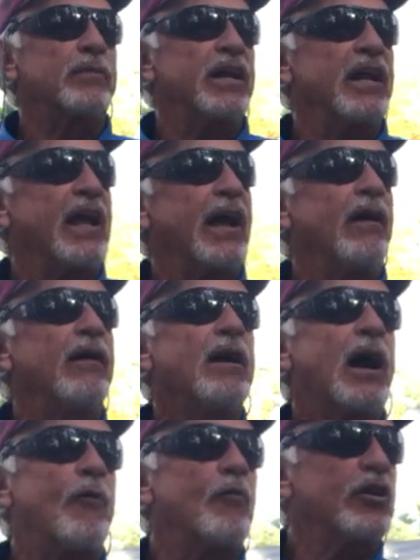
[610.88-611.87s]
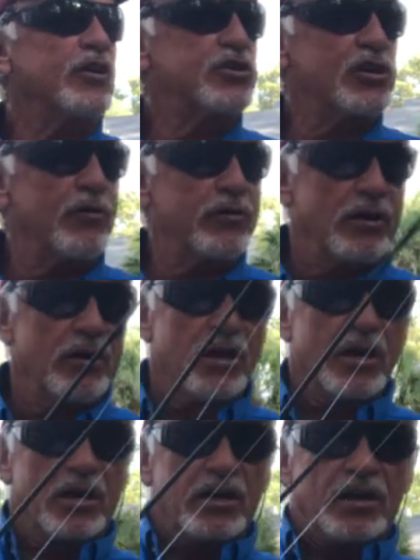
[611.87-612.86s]
But anyhow, I wanted to show you.
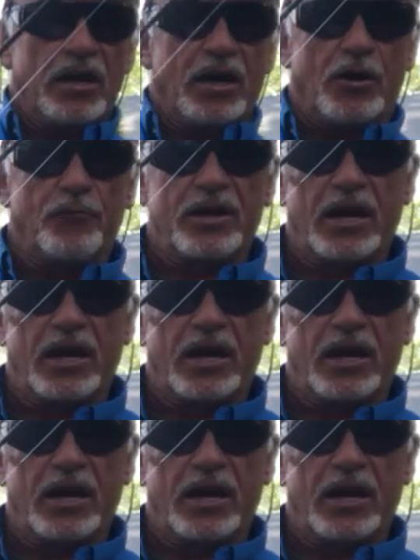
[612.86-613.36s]
We